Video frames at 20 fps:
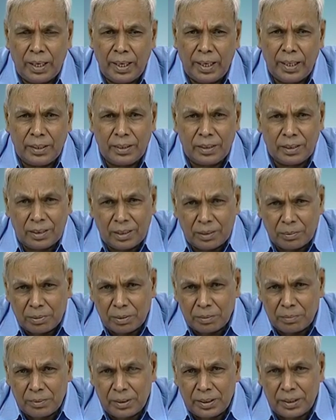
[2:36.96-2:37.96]
and the
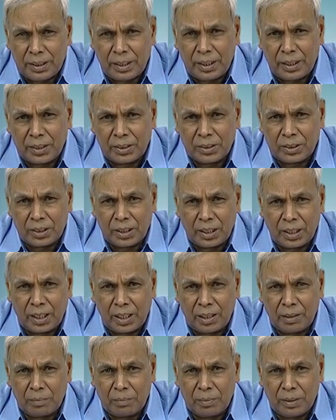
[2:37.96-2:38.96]
development that has
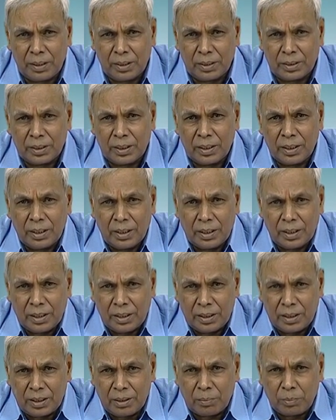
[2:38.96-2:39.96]
taken place
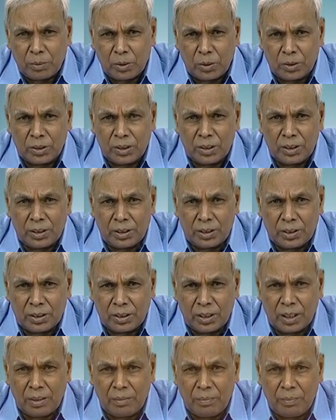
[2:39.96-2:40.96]
in the process
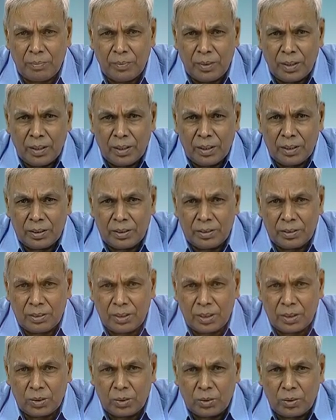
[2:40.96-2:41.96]
itself and
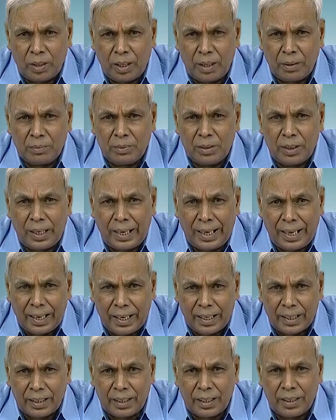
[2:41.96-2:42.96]
just to have the
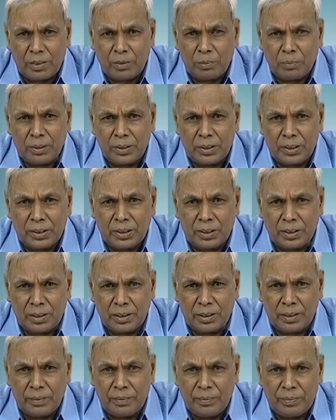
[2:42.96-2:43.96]
higher aromatics in
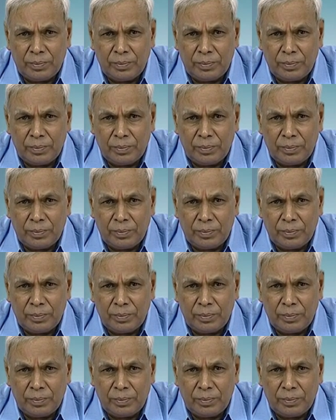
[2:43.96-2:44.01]
there.